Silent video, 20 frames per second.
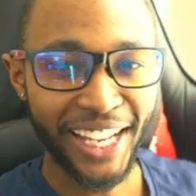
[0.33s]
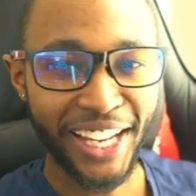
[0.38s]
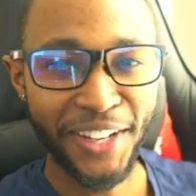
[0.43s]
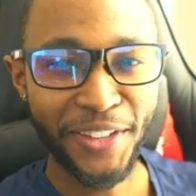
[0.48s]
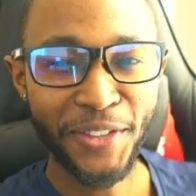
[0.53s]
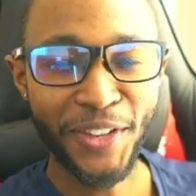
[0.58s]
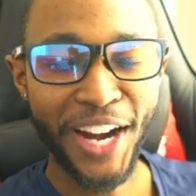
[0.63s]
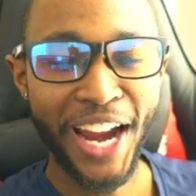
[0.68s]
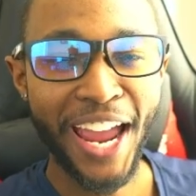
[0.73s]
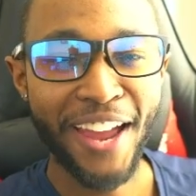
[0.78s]

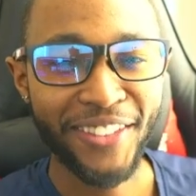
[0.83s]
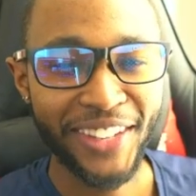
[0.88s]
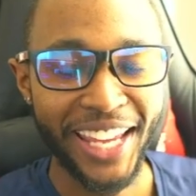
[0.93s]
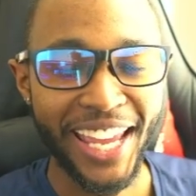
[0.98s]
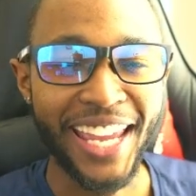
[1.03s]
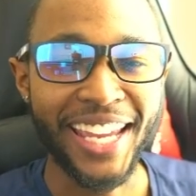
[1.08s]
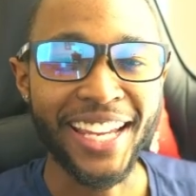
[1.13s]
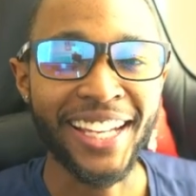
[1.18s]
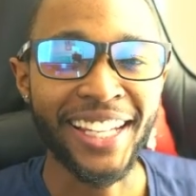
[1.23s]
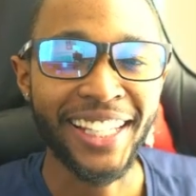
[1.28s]
we're having
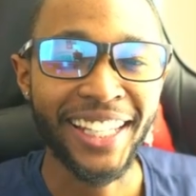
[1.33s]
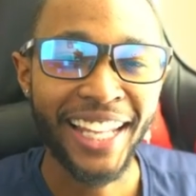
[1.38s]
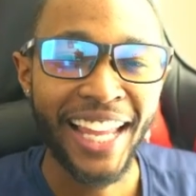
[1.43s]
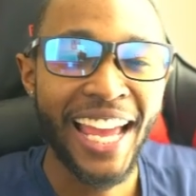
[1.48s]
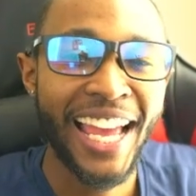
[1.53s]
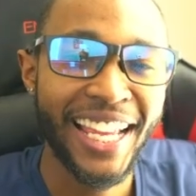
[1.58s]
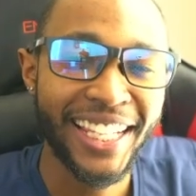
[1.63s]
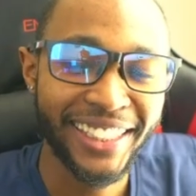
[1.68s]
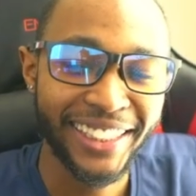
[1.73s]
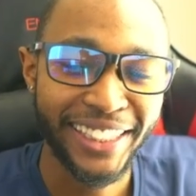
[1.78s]
a
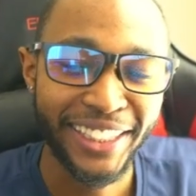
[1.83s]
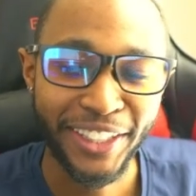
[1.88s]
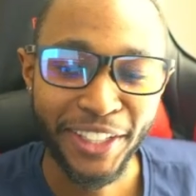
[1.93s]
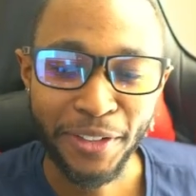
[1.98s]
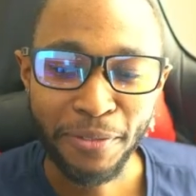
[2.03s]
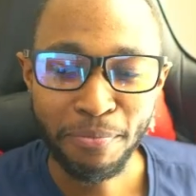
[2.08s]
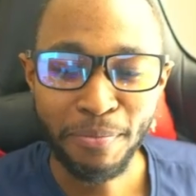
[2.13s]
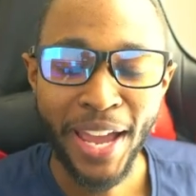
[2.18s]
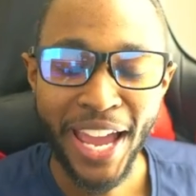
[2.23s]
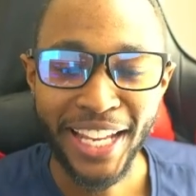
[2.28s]
classic
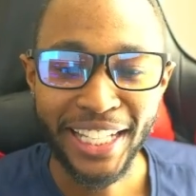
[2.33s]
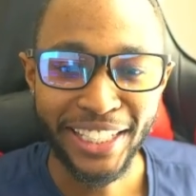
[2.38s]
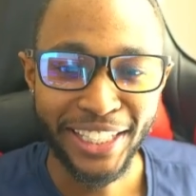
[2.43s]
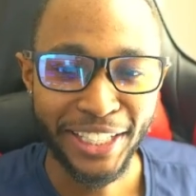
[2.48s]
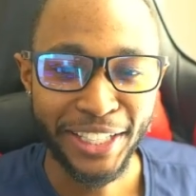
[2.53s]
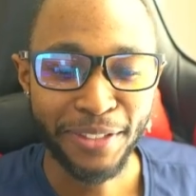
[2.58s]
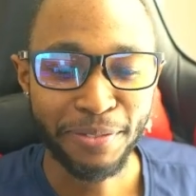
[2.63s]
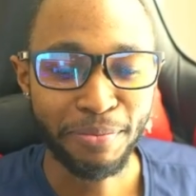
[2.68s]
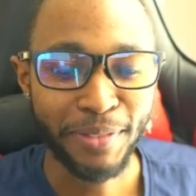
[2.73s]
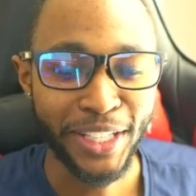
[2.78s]

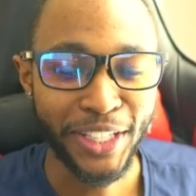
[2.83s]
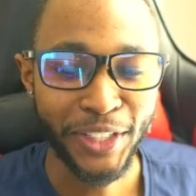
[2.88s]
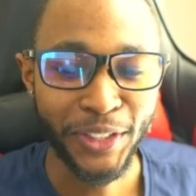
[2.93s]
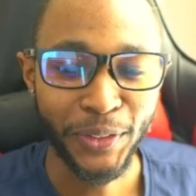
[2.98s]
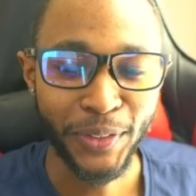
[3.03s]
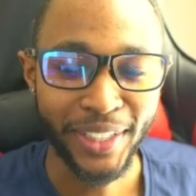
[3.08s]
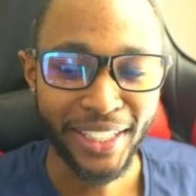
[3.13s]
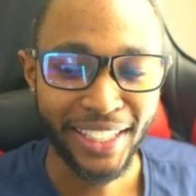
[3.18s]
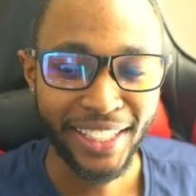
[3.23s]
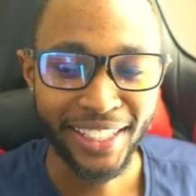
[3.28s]
matchup
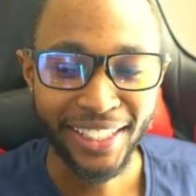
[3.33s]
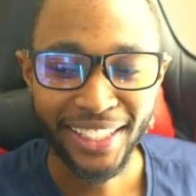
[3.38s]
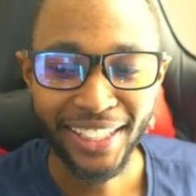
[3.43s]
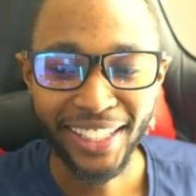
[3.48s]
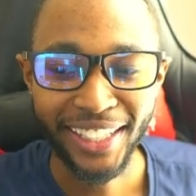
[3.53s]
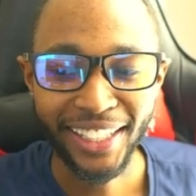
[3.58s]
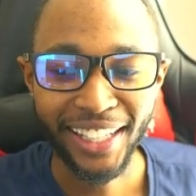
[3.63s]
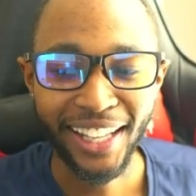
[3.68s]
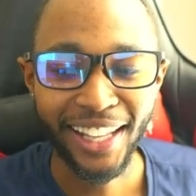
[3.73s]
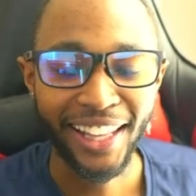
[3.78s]
between
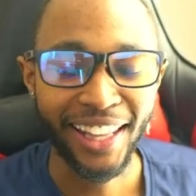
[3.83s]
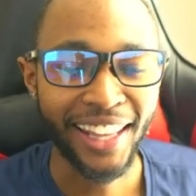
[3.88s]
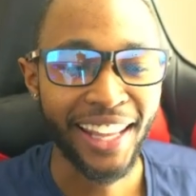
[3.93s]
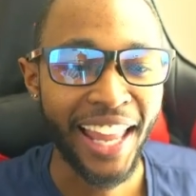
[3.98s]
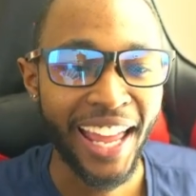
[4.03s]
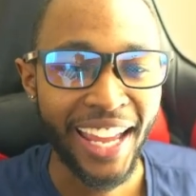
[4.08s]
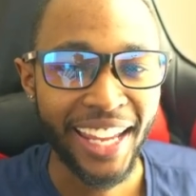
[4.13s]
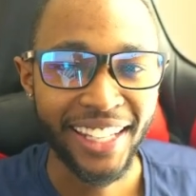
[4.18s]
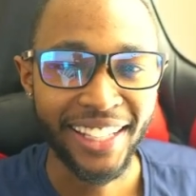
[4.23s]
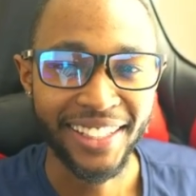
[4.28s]

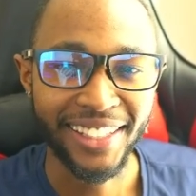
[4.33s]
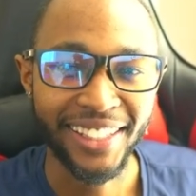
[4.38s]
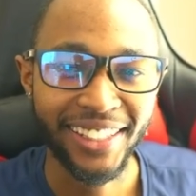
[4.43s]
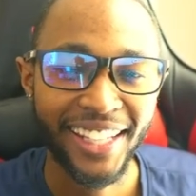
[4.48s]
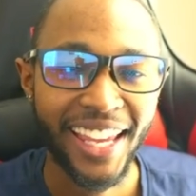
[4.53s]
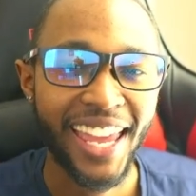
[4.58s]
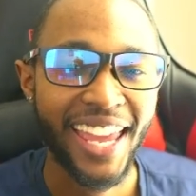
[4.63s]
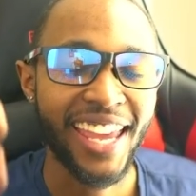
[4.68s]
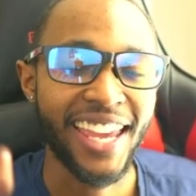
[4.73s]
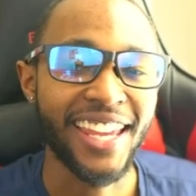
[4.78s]
Light
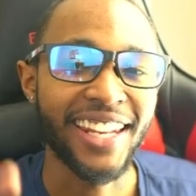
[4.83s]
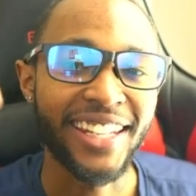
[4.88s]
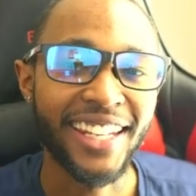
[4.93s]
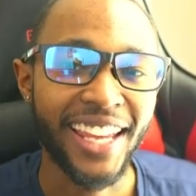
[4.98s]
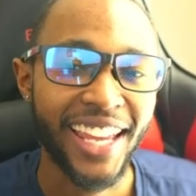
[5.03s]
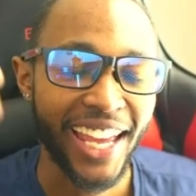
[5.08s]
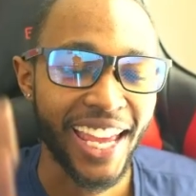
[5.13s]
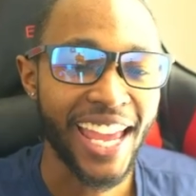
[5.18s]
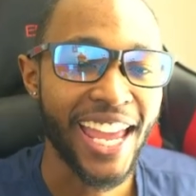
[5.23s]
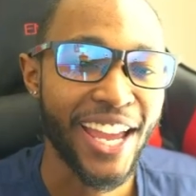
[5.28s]
and
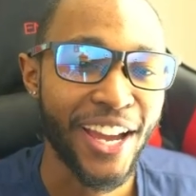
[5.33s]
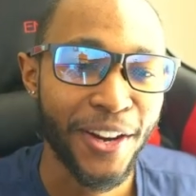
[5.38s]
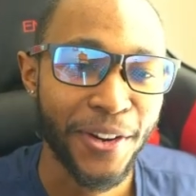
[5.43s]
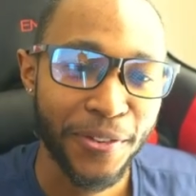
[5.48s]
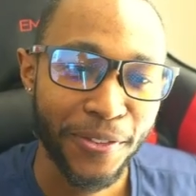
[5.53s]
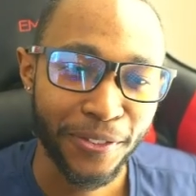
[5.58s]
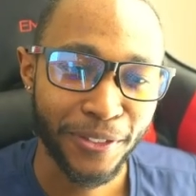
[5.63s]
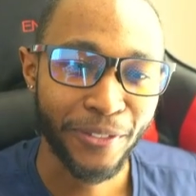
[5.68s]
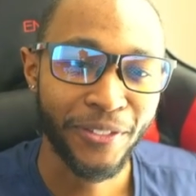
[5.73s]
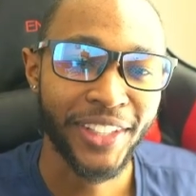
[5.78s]
L
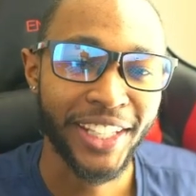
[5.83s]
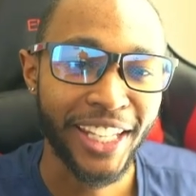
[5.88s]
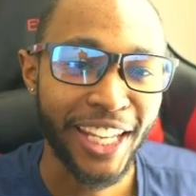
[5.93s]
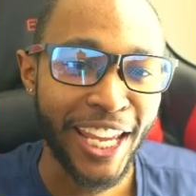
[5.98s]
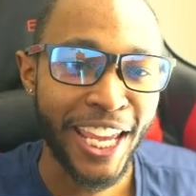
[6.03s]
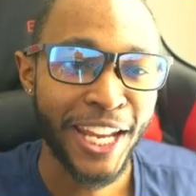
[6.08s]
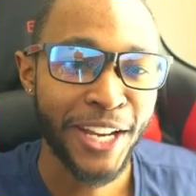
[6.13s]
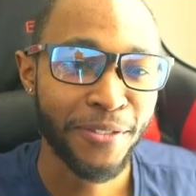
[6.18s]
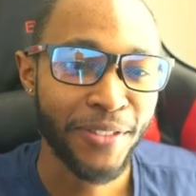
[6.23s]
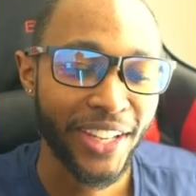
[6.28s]
from the
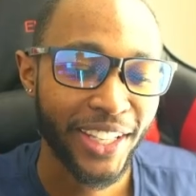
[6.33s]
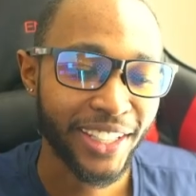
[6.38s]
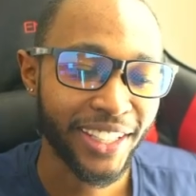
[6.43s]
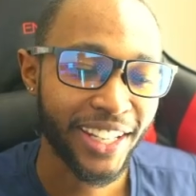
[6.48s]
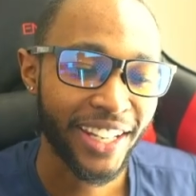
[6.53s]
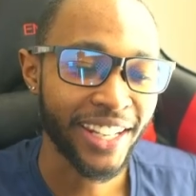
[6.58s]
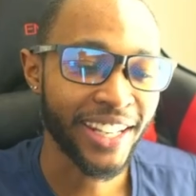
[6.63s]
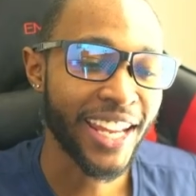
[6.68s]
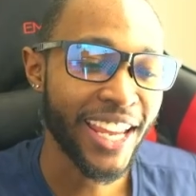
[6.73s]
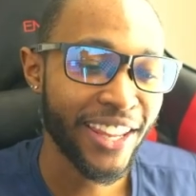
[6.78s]
anime
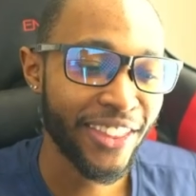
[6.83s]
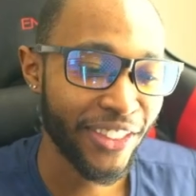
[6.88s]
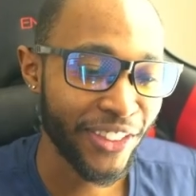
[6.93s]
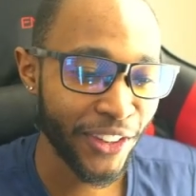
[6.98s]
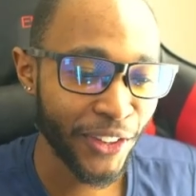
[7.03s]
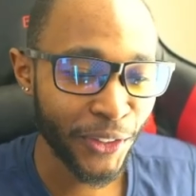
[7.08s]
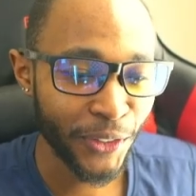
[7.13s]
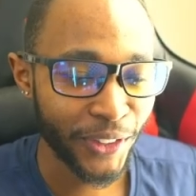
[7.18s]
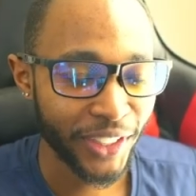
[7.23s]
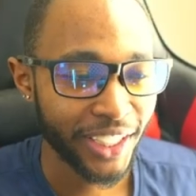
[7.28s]
Death
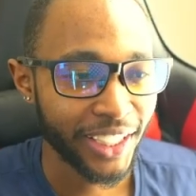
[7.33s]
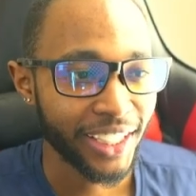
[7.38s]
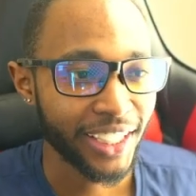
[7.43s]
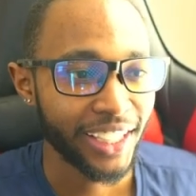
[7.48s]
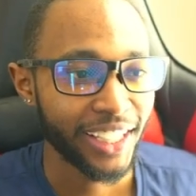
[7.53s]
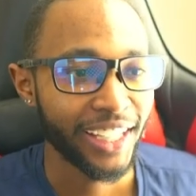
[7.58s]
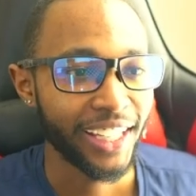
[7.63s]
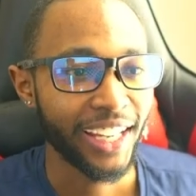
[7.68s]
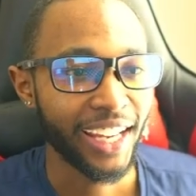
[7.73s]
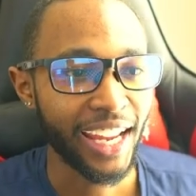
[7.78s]
Note,
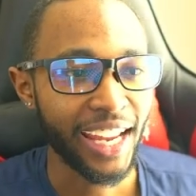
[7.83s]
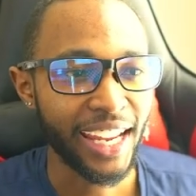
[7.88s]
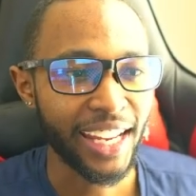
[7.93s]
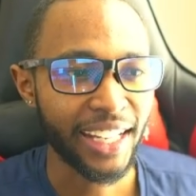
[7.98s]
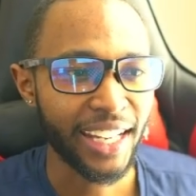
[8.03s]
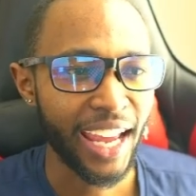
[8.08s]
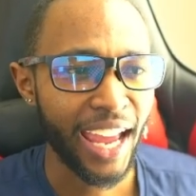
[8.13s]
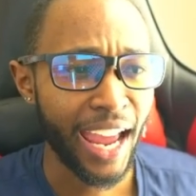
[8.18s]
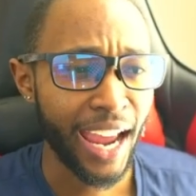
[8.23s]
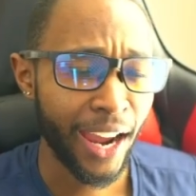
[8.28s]
and
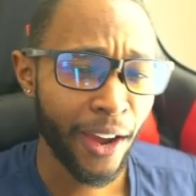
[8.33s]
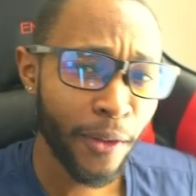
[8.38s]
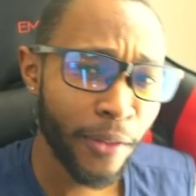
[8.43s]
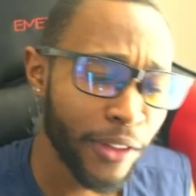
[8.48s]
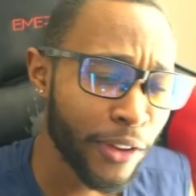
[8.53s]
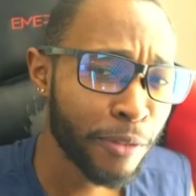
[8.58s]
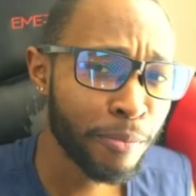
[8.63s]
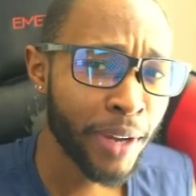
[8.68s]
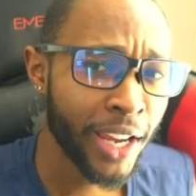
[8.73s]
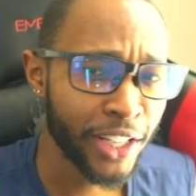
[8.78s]
how
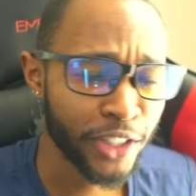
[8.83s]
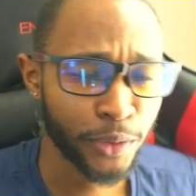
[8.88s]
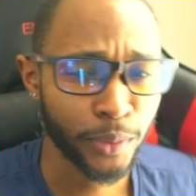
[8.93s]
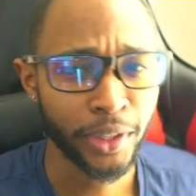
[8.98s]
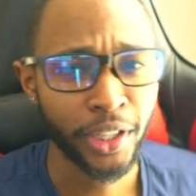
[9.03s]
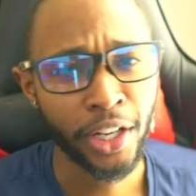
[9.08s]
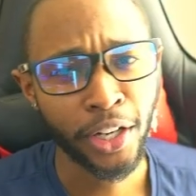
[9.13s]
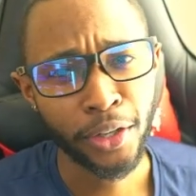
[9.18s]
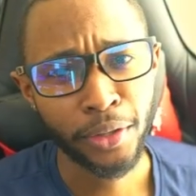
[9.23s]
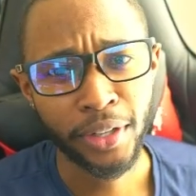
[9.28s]
their match would
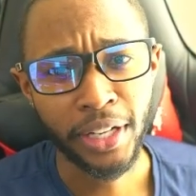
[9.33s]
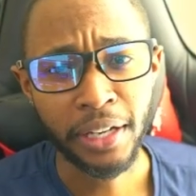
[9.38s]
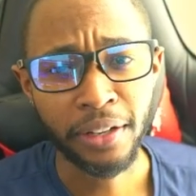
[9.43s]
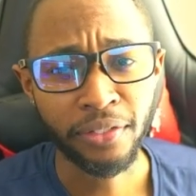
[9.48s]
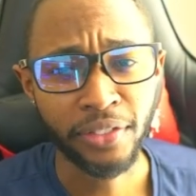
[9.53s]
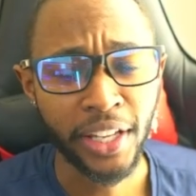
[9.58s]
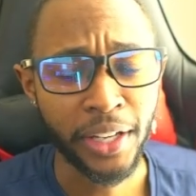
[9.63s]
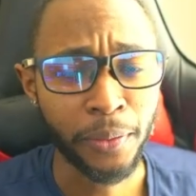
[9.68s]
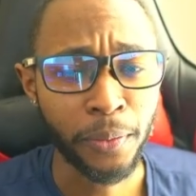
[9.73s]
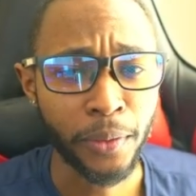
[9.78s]
go if
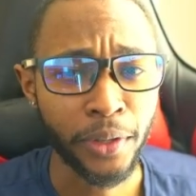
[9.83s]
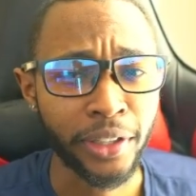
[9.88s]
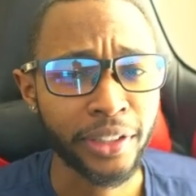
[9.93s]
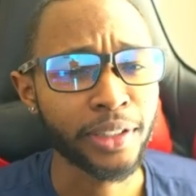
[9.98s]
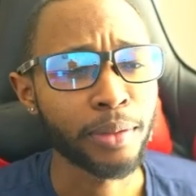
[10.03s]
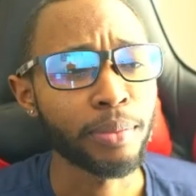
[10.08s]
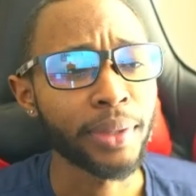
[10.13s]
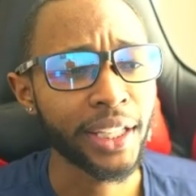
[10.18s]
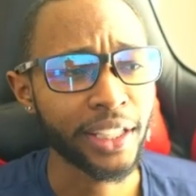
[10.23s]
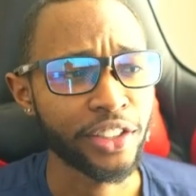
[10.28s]
they were to
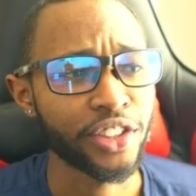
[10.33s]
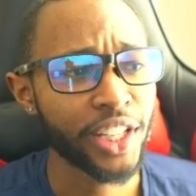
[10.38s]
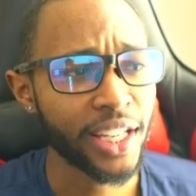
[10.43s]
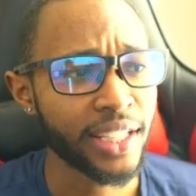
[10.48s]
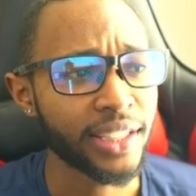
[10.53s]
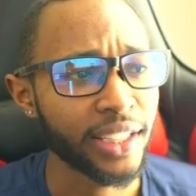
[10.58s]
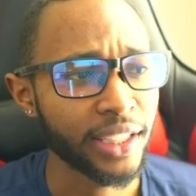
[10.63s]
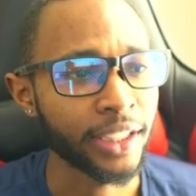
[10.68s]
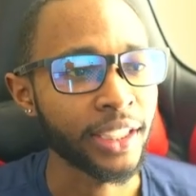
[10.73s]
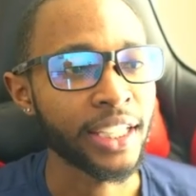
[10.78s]
play chess
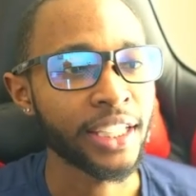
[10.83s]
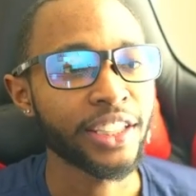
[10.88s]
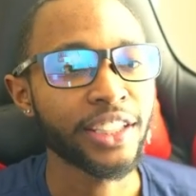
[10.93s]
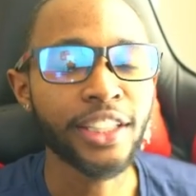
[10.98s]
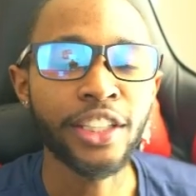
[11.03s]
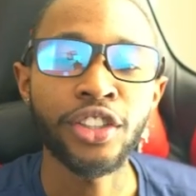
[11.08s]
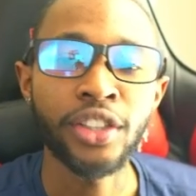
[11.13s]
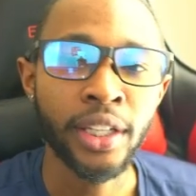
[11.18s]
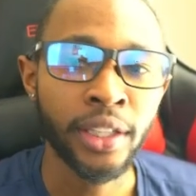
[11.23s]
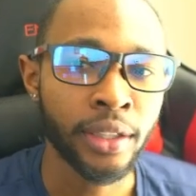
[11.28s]
against
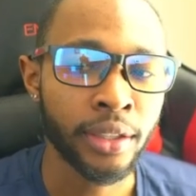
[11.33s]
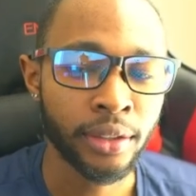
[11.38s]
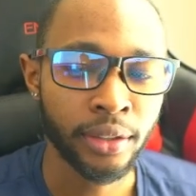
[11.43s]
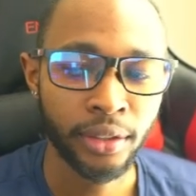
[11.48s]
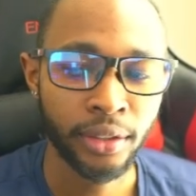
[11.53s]
each other.